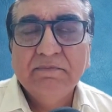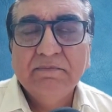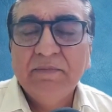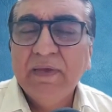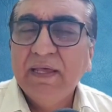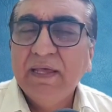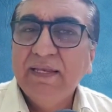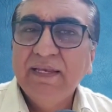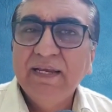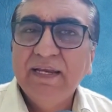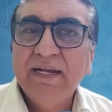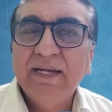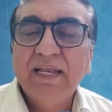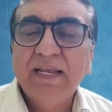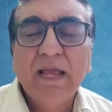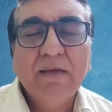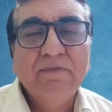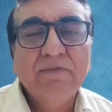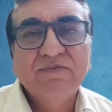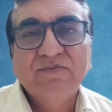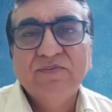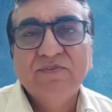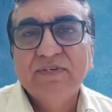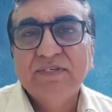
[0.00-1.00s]
many a
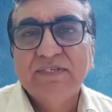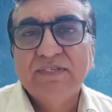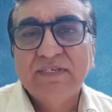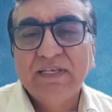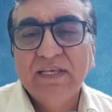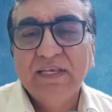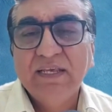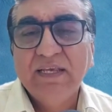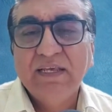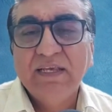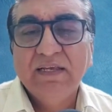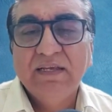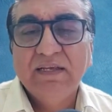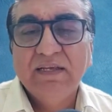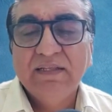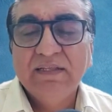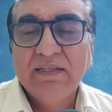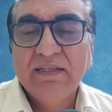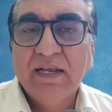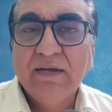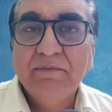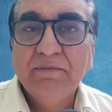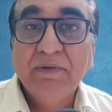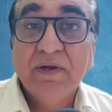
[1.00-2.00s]
times we see
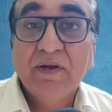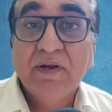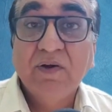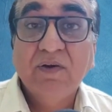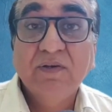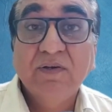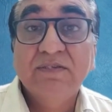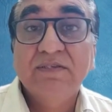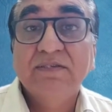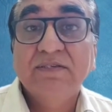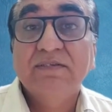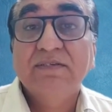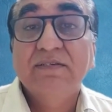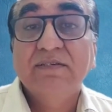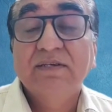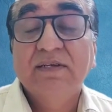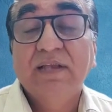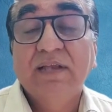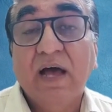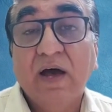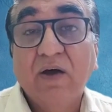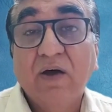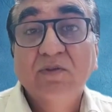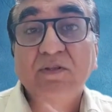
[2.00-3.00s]
that because
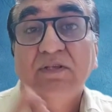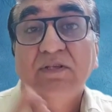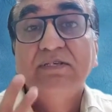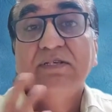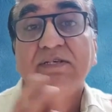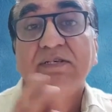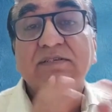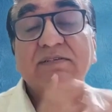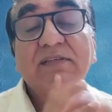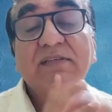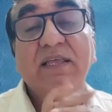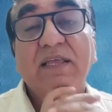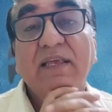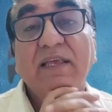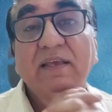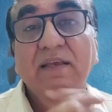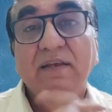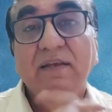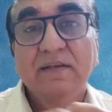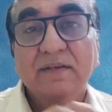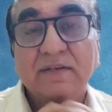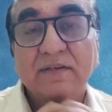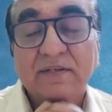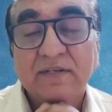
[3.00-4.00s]
now this is the
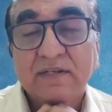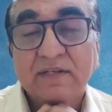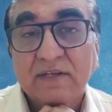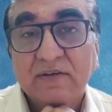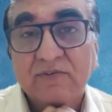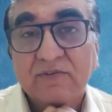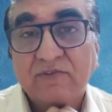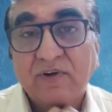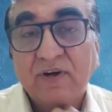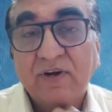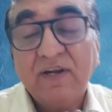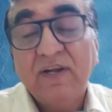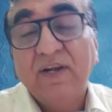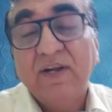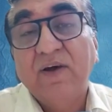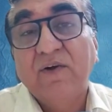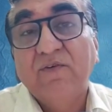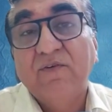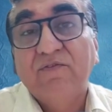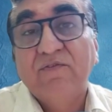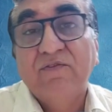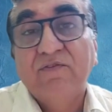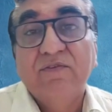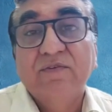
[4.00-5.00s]
world
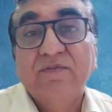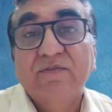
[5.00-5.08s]
of